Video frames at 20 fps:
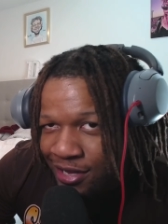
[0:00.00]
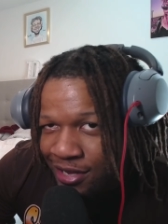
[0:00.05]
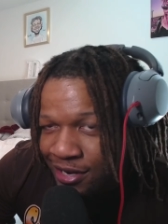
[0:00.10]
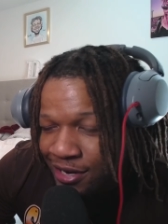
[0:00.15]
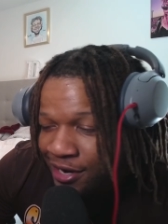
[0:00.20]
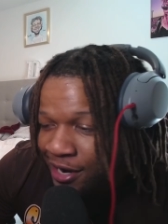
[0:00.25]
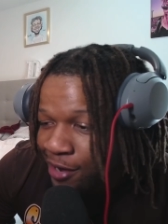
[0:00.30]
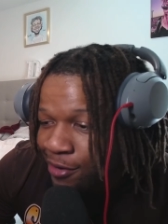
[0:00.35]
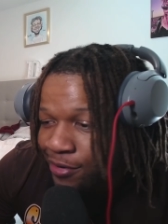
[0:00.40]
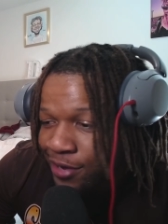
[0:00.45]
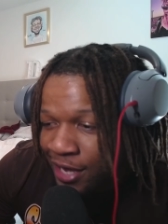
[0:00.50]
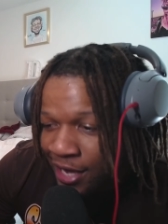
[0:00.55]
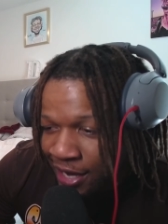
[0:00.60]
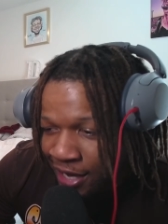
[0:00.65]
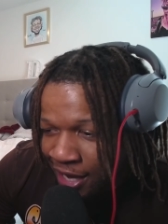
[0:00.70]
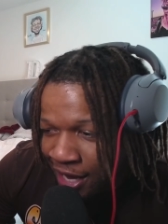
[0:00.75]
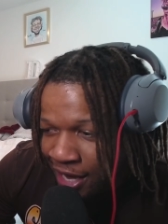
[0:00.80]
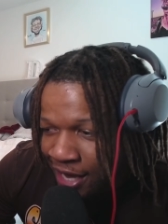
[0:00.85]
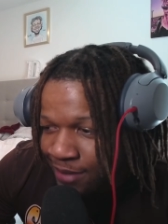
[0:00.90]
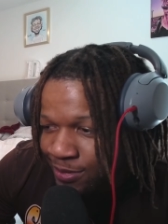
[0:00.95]
Nelk
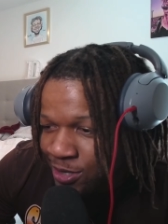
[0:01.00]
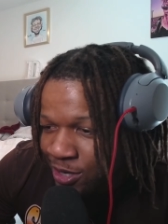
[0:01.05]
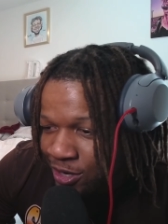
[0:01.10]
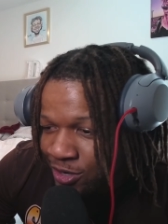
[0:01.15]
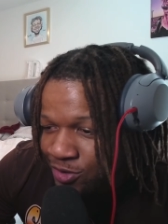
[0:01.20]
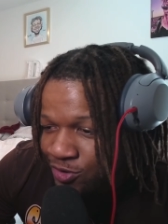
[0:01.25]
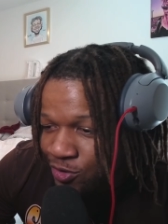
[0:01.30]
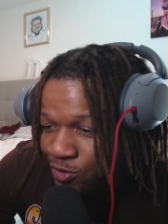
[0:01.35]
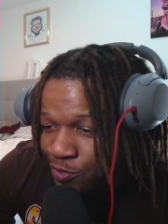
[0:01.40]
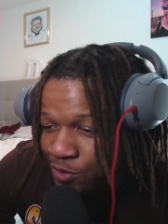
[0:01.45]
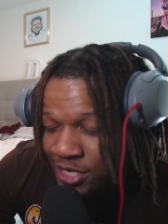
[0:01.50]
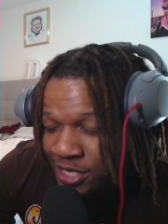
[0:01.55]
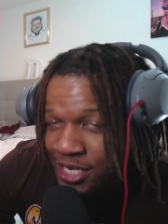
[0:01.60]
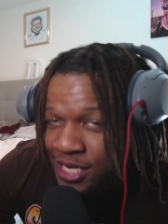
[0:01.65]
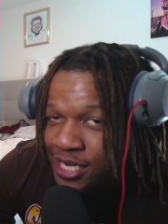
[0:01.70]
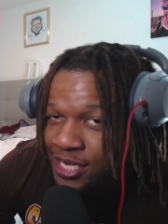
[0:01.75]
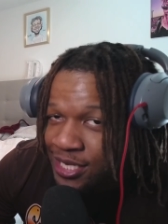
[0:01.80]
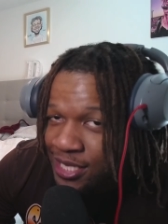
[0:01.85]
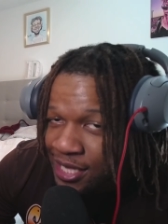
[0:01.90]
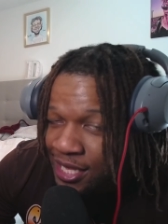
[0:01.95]
came to our school, which
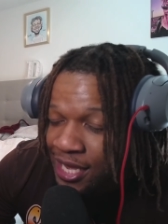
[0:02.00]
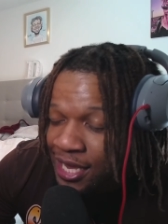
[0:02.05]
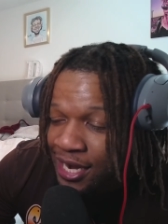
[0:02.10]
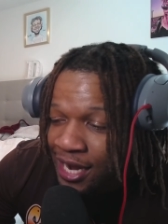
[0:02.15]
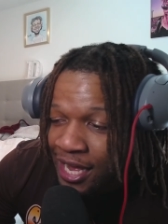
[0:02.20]
is lit.